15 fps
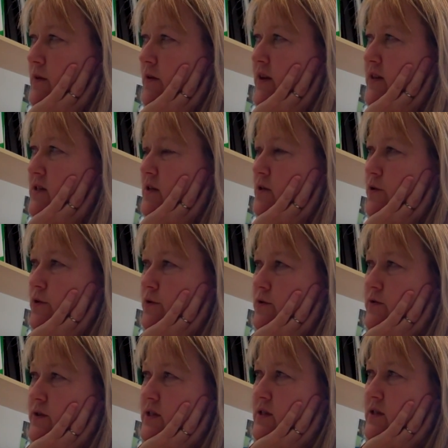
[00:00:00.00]
Oh, that's the learner
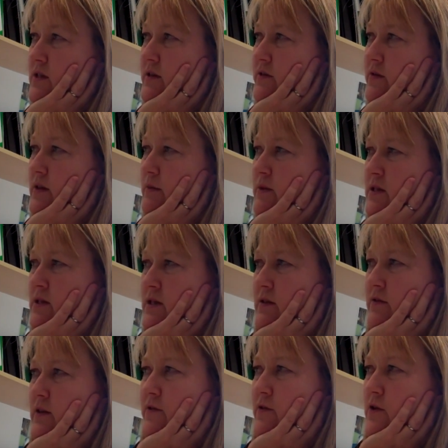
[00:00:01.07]
at risk stuff. Let me see
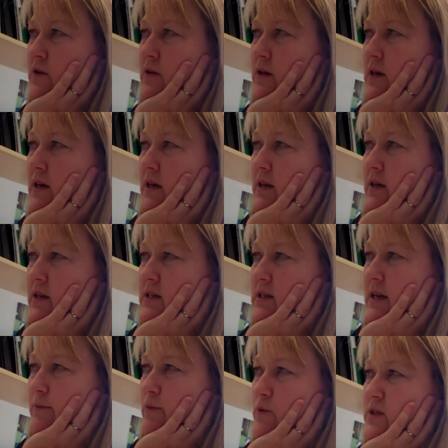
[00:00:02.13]
if I've got an
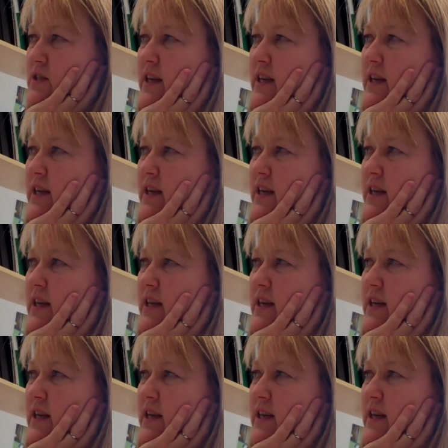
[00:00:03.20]
example.